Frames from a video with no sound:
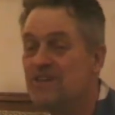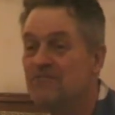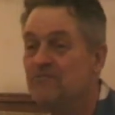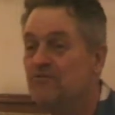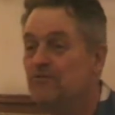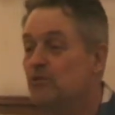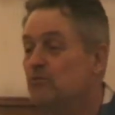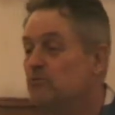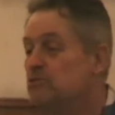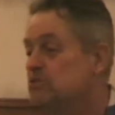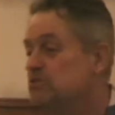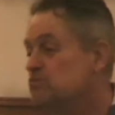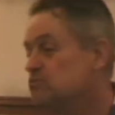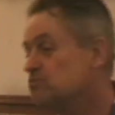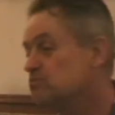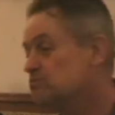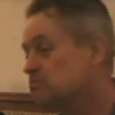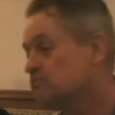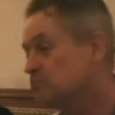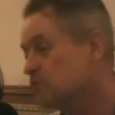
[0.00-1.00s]
films
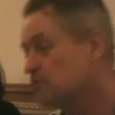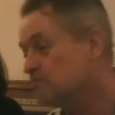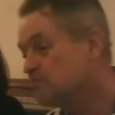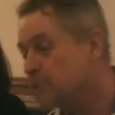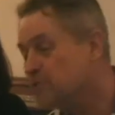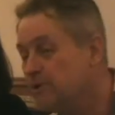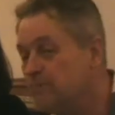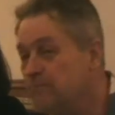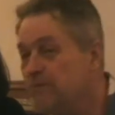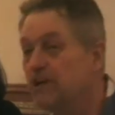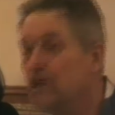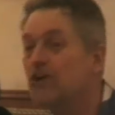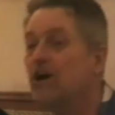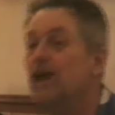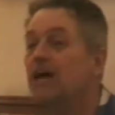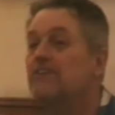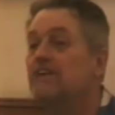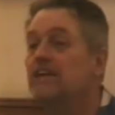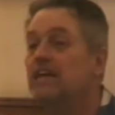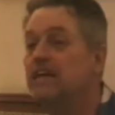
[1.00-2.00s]
premiere
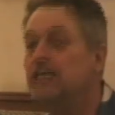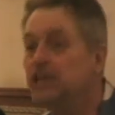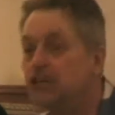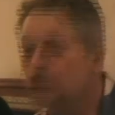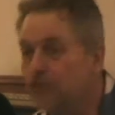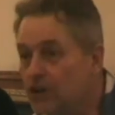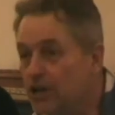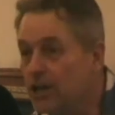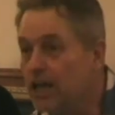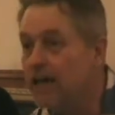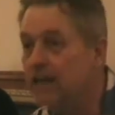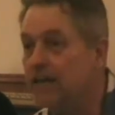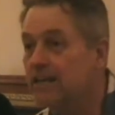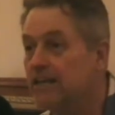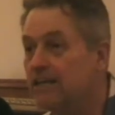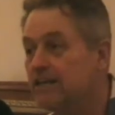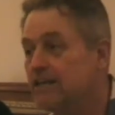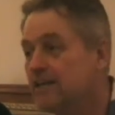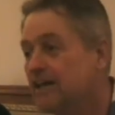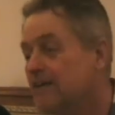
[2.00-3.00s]
on the internet.
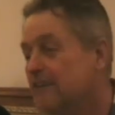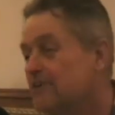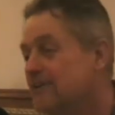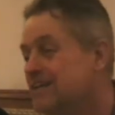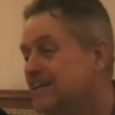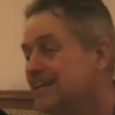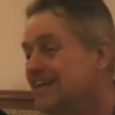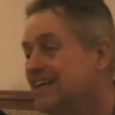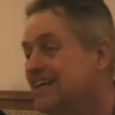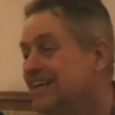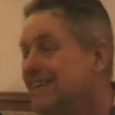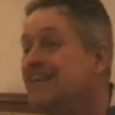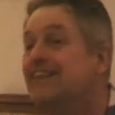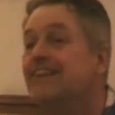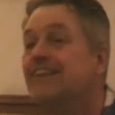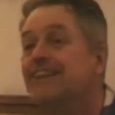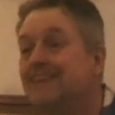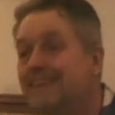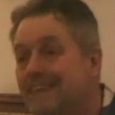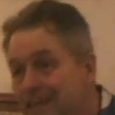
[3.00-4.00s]
I mean, in
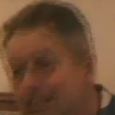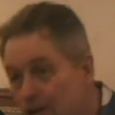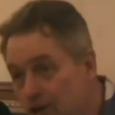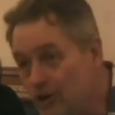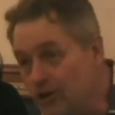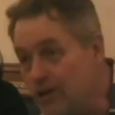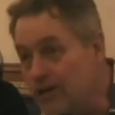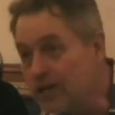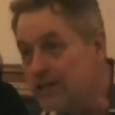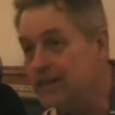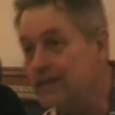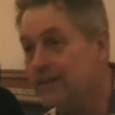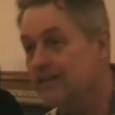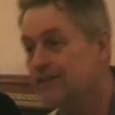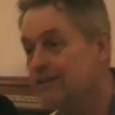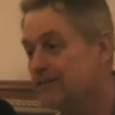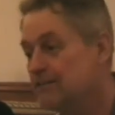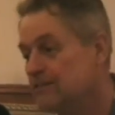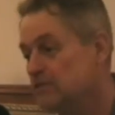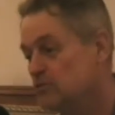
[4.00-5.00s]
theory,
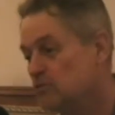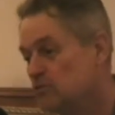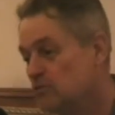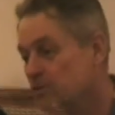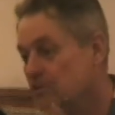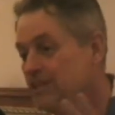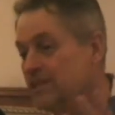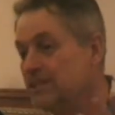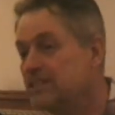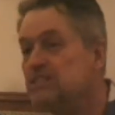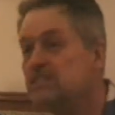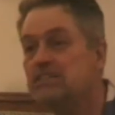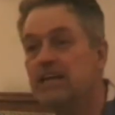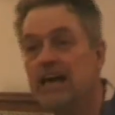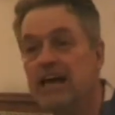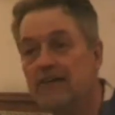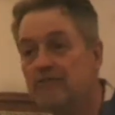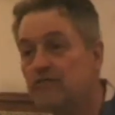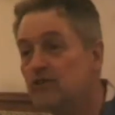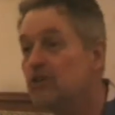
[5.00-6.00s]
with the
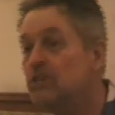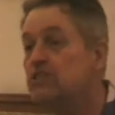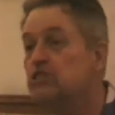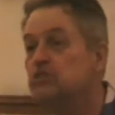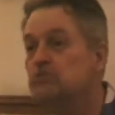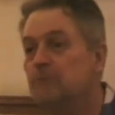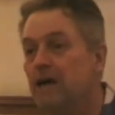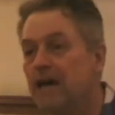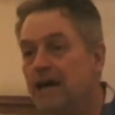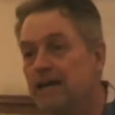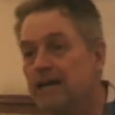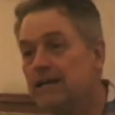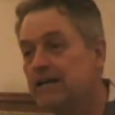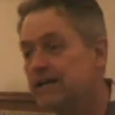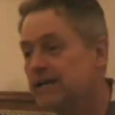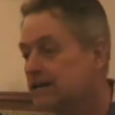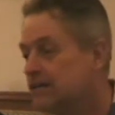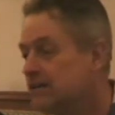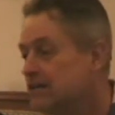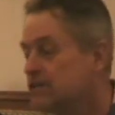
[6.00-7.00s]

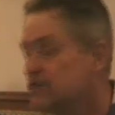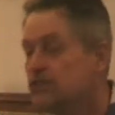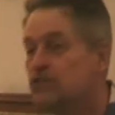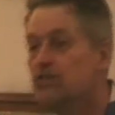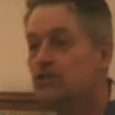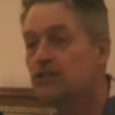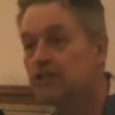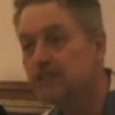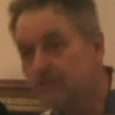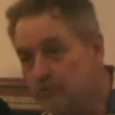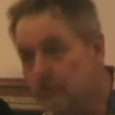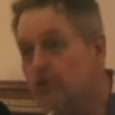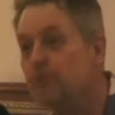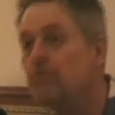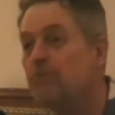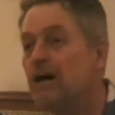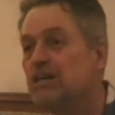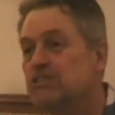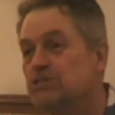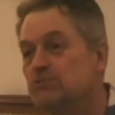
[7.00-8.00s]
ever-expanding delivery
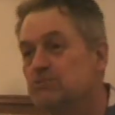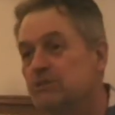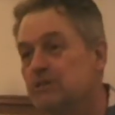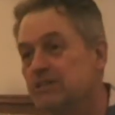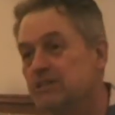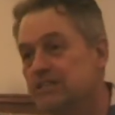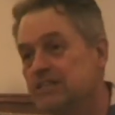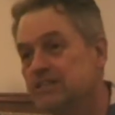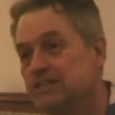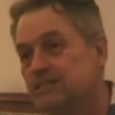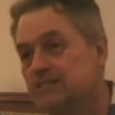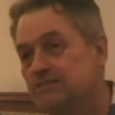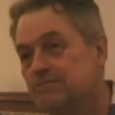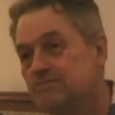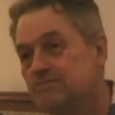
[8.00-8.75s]
possibilities,